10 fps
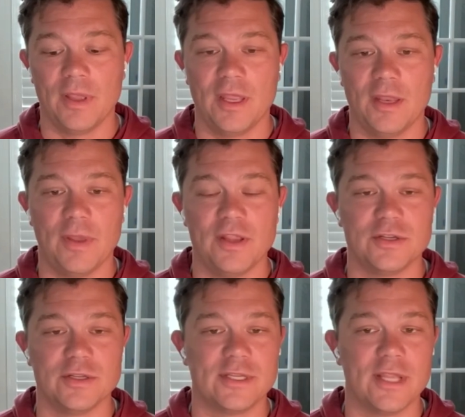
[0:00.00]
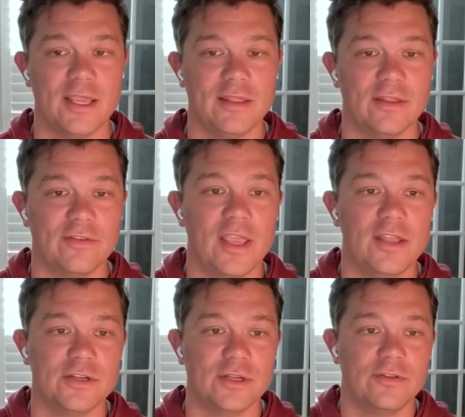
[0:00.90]
in patients taking this
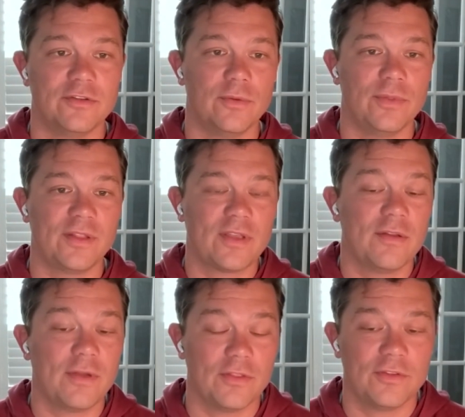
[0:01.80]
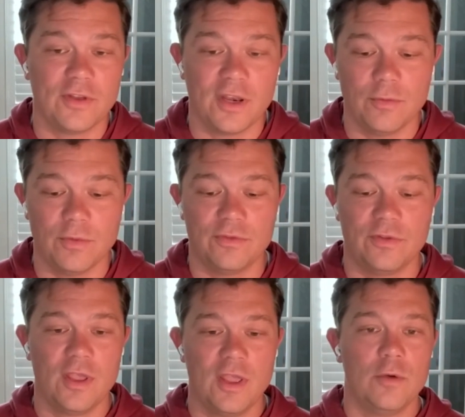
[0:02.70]
agent. And so that's kind of how the study
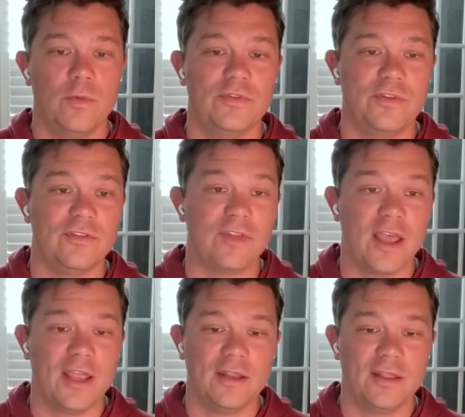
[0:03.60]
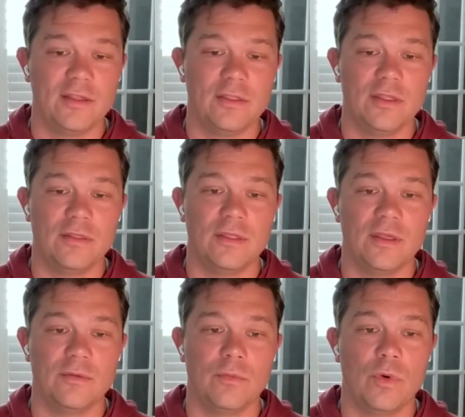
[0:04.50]
was designed. I think
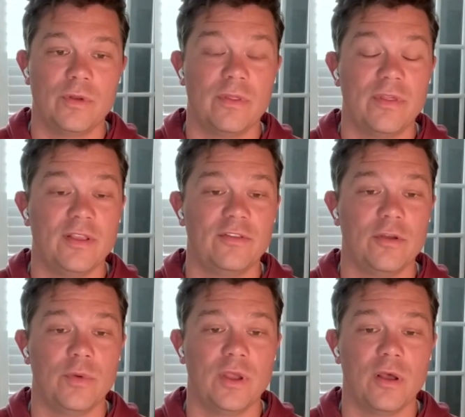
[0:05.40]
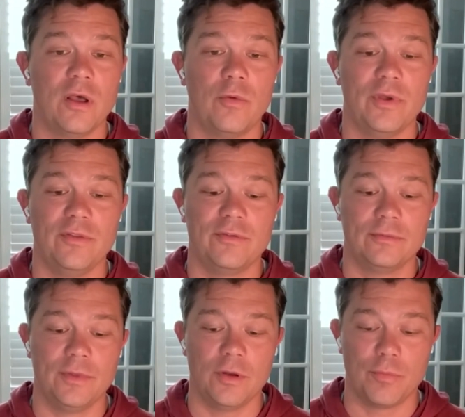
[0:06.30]
that one of the things that we
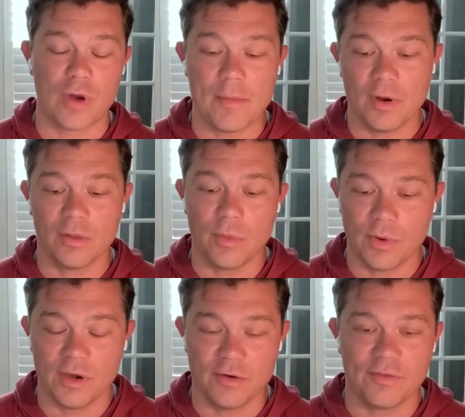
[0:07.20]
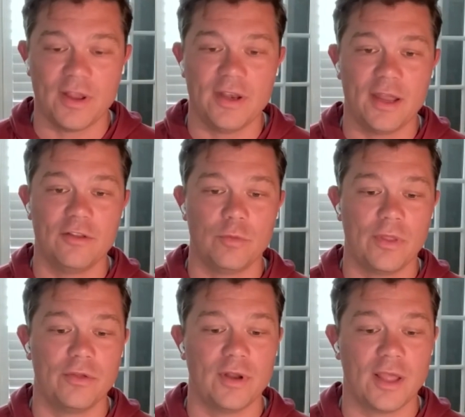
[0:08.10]
always, you know, primarily we wanted to find out is
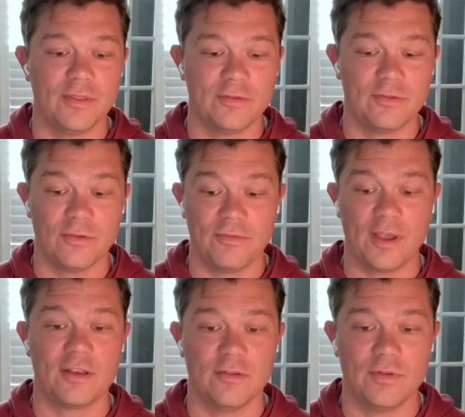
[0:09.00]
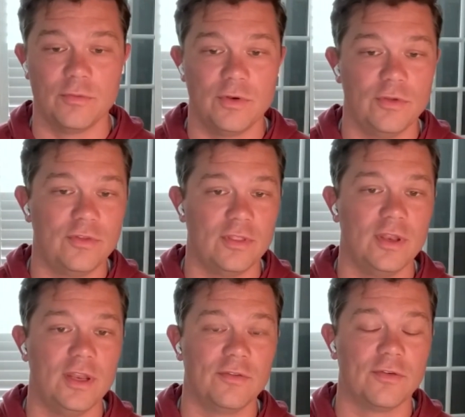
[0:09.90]
whether or not this is effective in reducing the
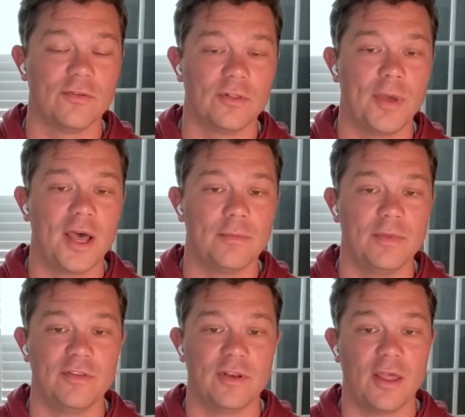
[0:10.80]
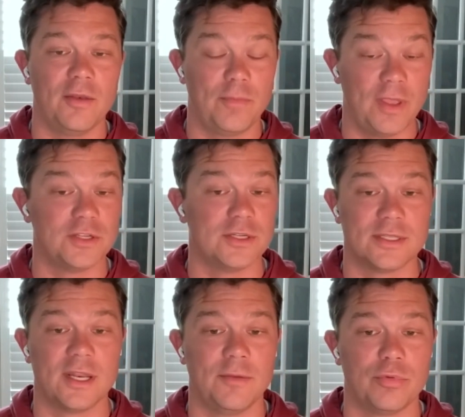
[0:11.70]
need for phlebotomies in patients
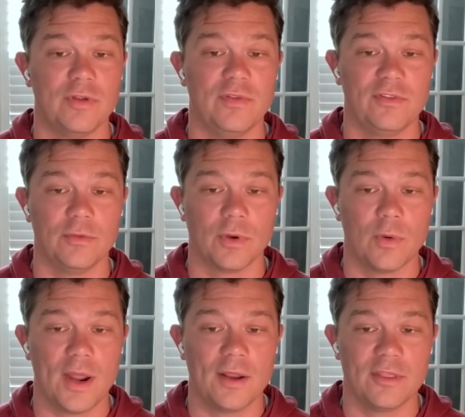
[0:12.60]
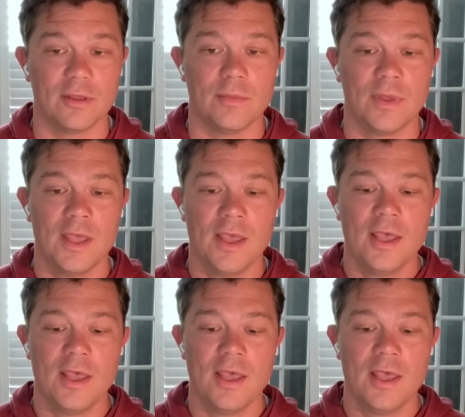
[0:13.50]
that had previously required them.